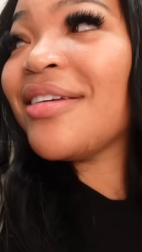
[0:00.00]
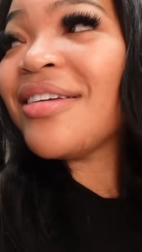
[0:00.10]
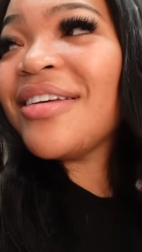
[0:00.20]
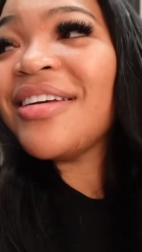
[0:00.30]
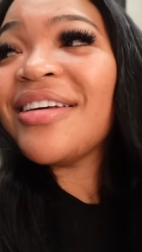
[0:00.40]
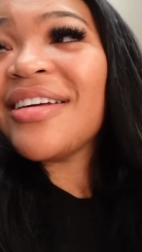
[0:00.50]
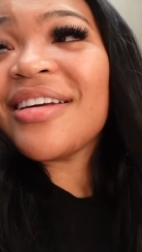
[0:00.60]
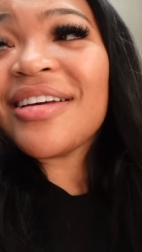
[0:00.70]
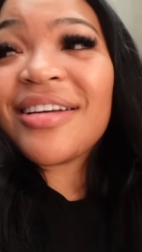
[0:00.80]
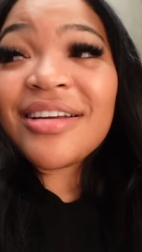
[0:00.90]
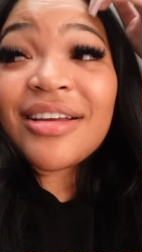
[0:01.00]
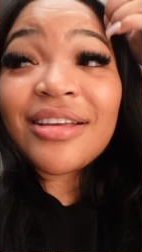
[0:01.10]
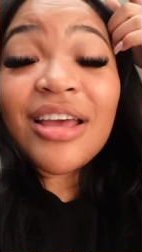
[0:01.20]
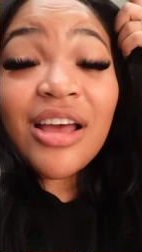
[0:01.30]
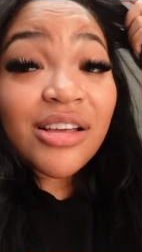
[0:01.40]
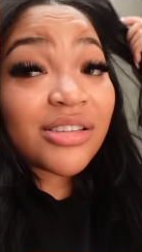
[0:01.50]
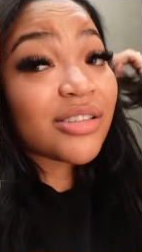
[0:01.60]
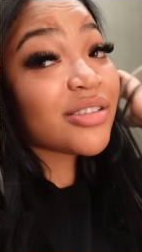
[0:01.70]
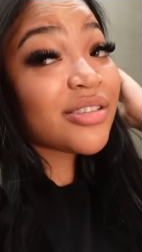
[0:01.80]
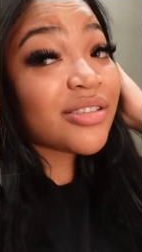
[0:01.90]
That's the car? Yes.
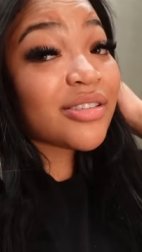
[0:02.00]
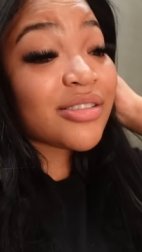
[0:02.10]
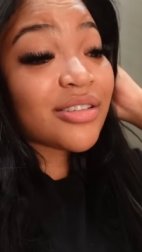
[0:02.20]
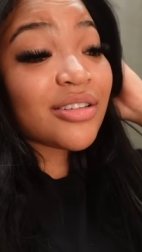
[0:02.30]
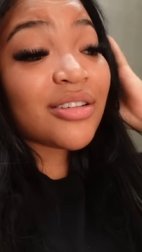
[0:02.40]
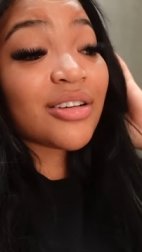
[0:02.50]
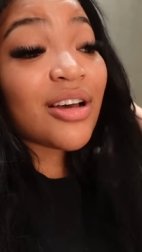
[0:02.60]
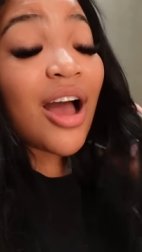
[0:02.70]
Do we get to drive it?